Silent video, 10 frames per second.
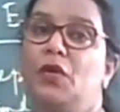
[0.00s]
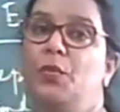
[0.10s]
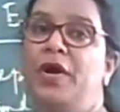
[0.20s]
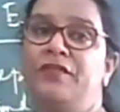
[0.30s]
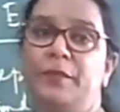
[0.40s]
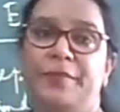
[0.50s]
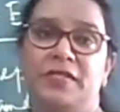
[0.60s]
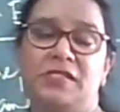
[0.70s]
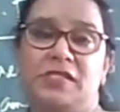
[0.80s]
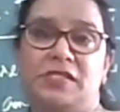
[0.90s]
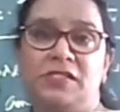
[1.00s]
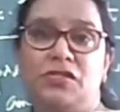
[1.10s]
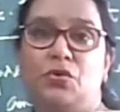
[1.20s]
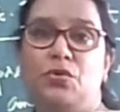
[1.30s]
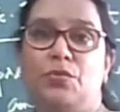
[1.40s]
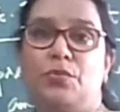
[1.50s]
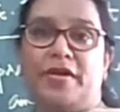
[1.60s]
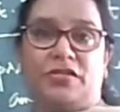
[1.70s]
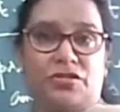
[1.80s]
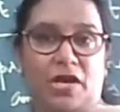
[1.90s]
one of the persons who,
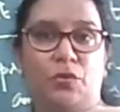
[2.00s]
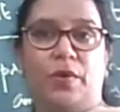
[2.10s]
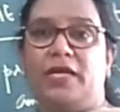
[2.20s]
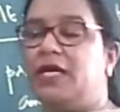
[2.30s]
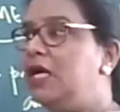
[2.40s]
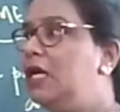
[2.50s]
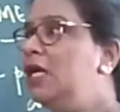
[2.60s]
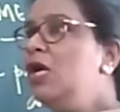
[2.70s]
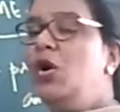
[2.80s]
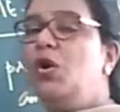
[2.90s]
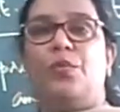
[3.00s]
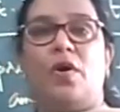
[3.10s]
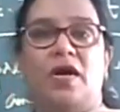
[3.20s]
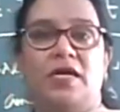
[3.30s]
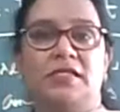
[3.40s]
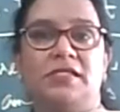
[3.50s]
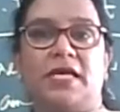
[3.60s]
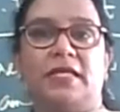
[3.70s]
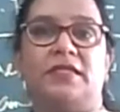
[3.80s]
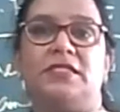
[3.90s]
Major Ahluwalia, who was
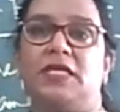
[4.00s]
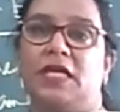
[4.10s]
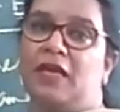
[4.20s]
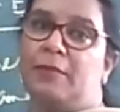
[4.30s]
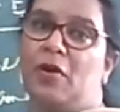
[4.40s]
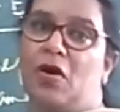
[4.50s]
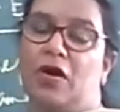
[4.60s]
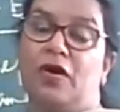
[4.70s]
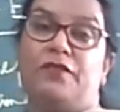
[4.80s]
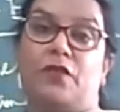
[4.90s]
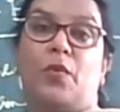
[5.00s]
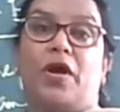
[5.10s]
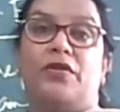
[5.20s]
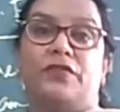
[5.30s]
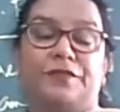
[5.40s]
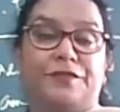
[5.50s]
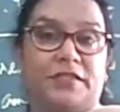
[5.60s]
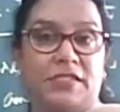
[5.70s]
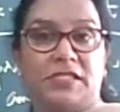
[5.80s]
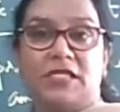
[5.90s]
in the team of one of the
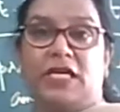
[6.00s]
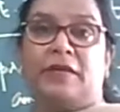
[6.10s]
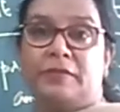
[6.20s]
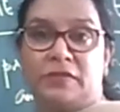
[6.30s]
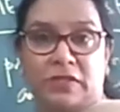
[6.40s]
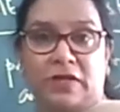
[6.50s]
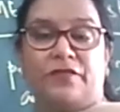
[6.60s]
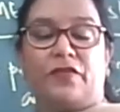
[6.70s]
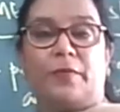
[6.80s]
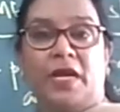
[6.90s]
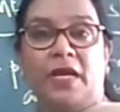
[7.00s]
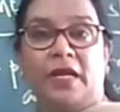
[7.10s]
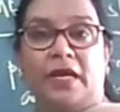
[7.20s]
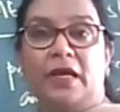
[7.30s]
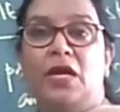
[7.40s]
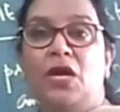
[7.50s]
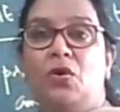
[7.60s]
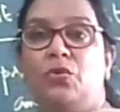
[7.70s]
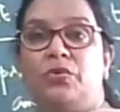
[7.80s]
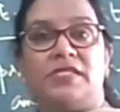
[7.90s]
first teams from India
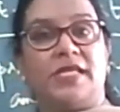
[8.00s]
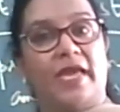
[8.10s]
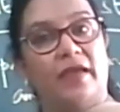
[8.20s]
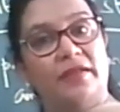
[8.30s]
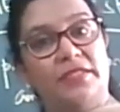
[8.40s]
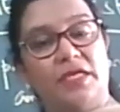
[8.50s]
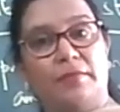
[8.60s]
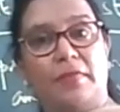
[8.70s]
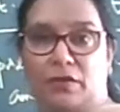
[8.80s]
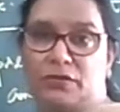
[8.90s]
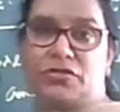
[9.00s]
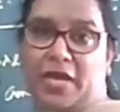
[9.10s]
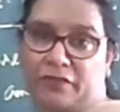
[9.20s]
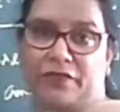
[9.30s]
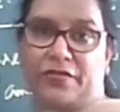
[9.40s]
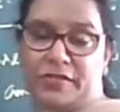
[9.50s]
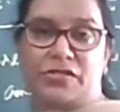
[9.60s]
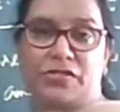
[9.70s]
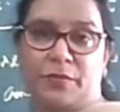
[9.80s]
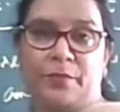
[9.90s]
who scaled Mount
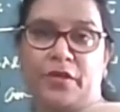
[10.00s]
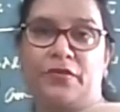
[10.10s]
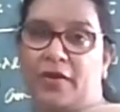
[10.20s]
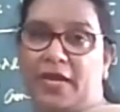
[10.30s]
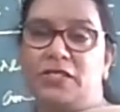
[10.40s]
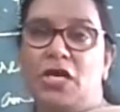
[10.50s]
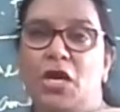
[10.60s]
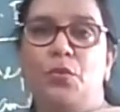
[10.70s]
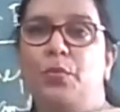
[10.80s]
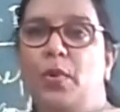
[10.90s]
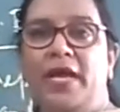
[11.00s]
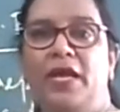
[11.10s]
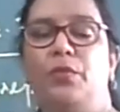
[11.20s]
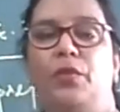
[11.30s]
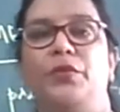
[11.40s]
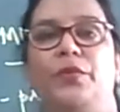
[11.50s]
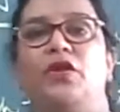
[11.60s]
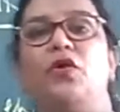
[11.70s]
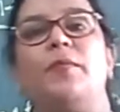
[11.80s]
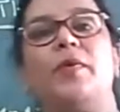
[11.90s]
Everest, right? Why, what do
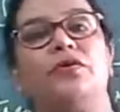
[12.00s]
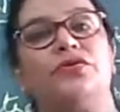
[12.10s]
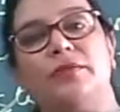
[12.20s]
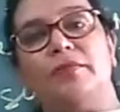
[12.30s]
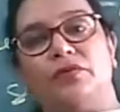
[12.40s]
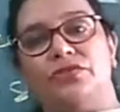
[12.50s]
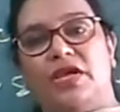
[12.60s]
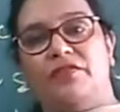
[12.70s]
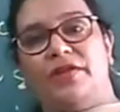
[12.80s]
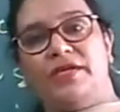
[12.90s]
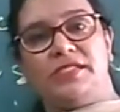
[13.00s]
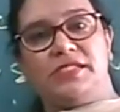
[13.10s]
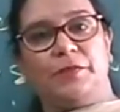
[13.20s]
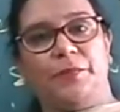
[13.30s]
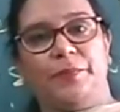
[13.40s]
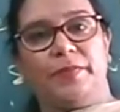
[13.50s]
we know about Mount Everest?